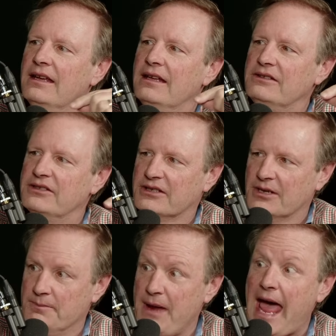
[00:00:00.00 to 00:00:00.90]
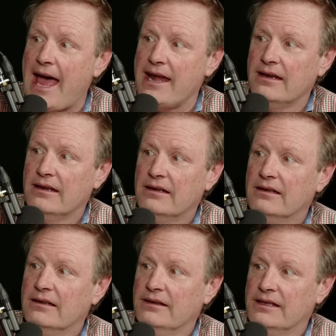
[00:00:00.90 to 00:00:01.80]
to combat
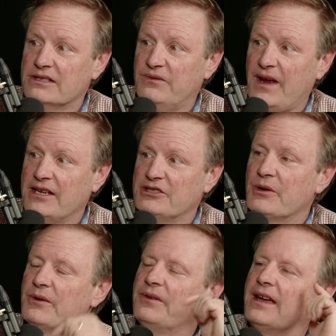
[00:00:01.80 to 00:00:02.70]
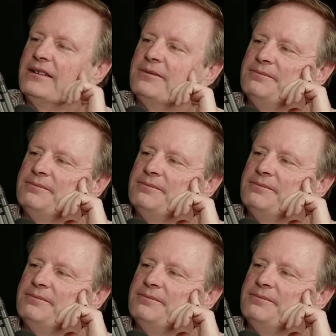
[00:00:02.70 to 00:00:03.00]
this Fangio effect?